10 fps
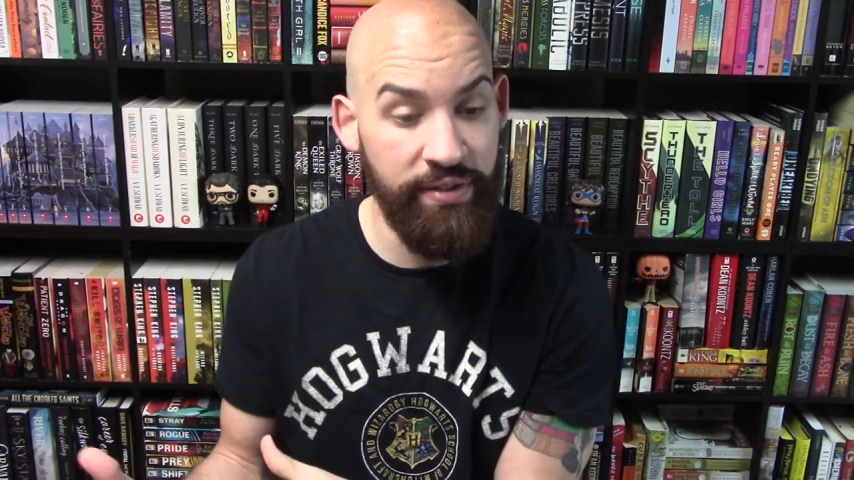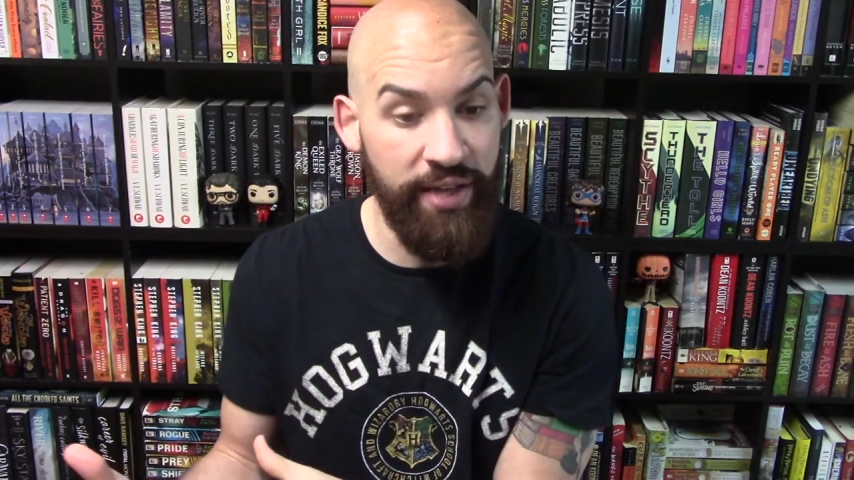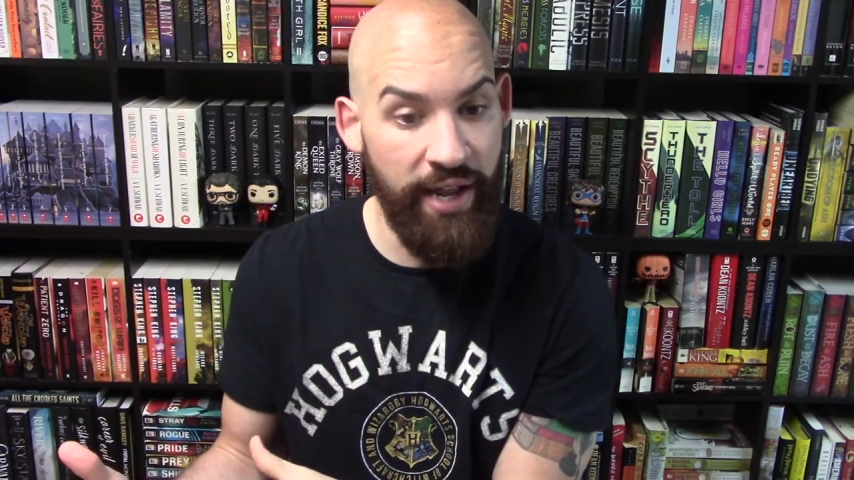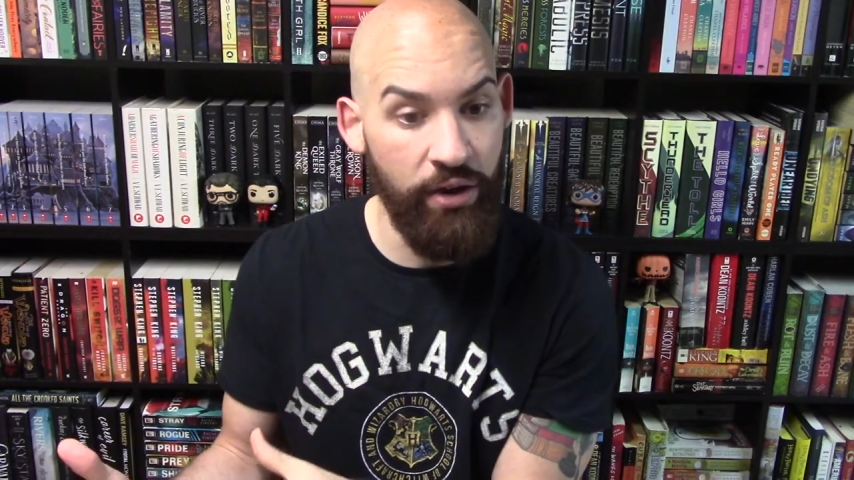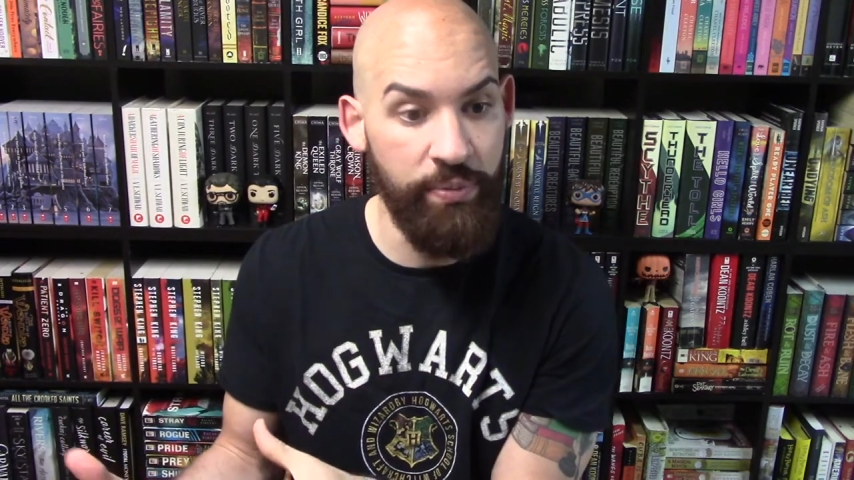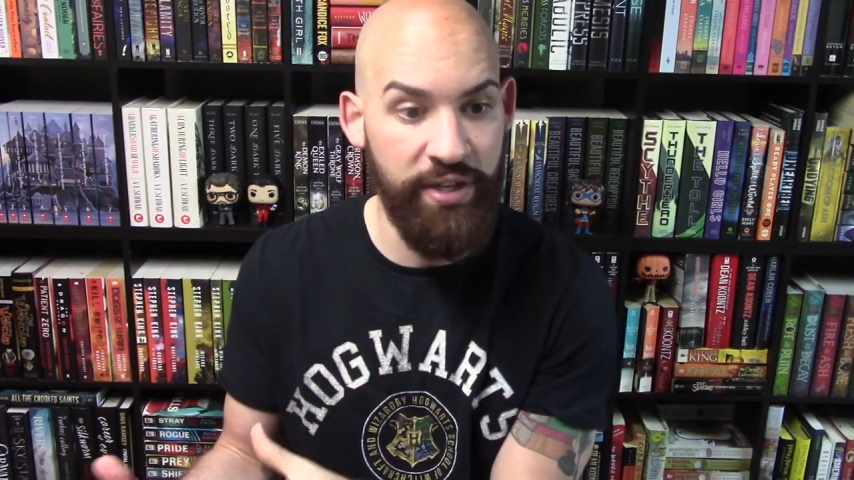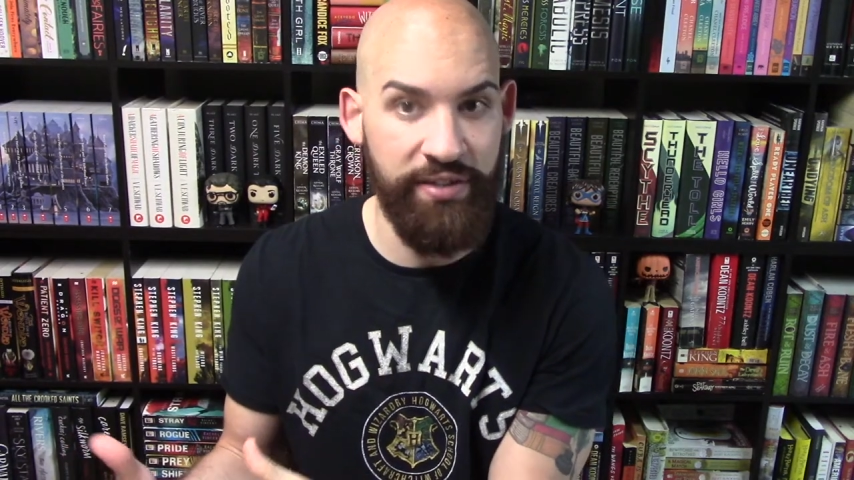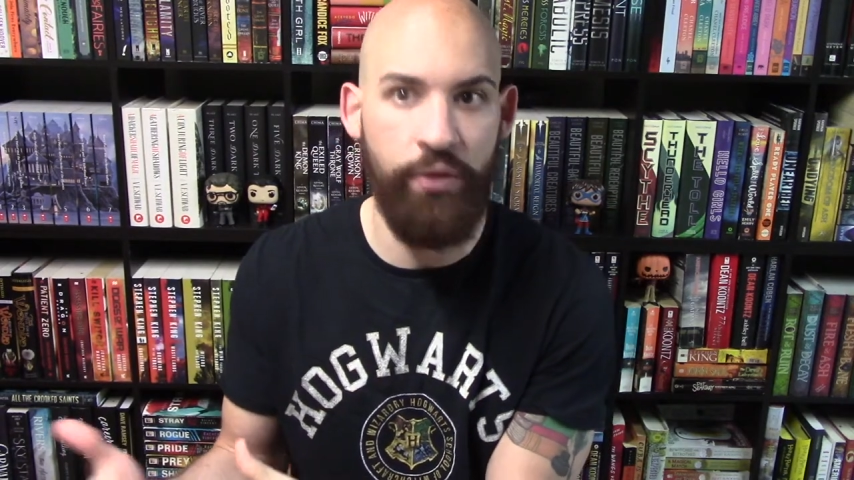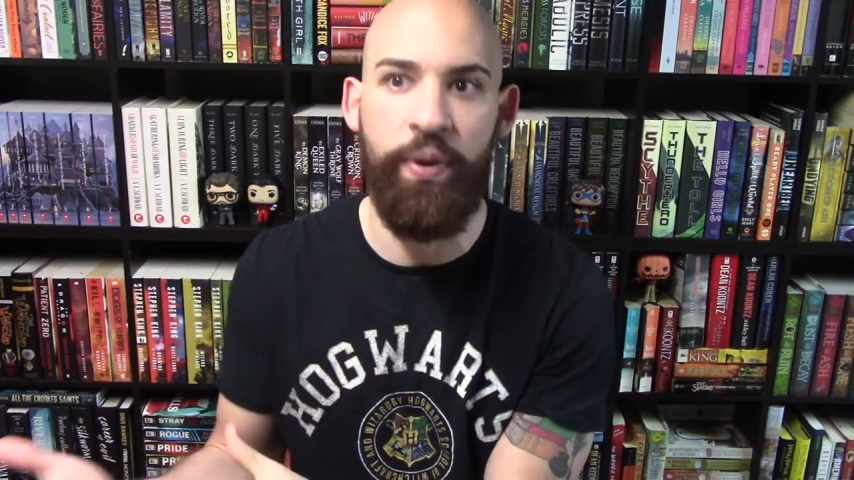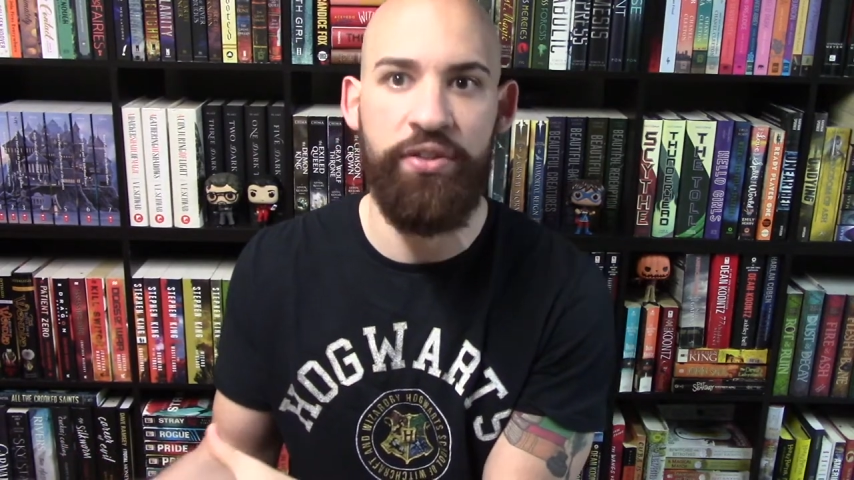now because
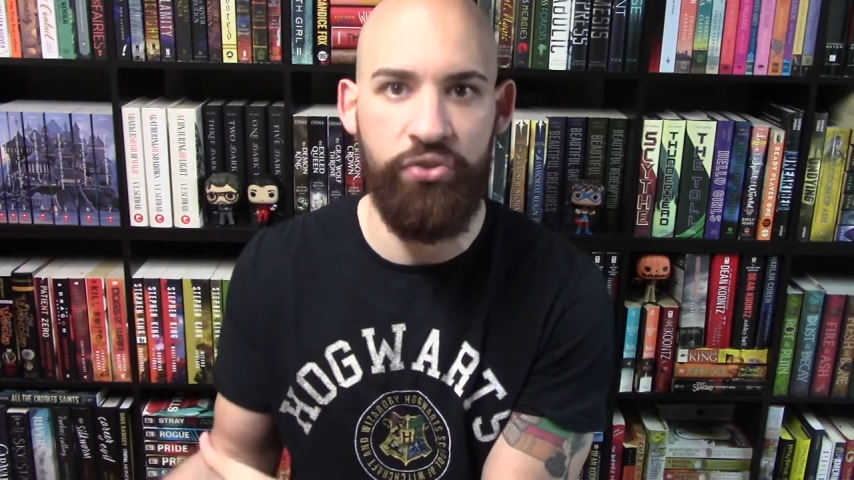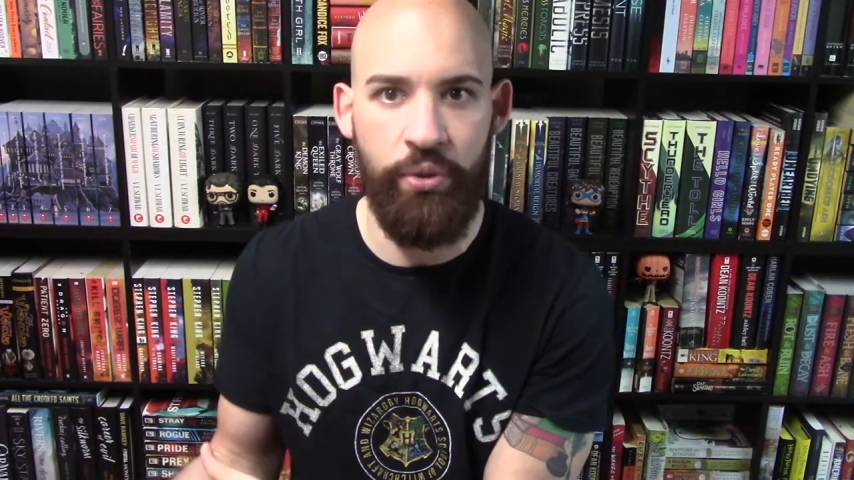I read so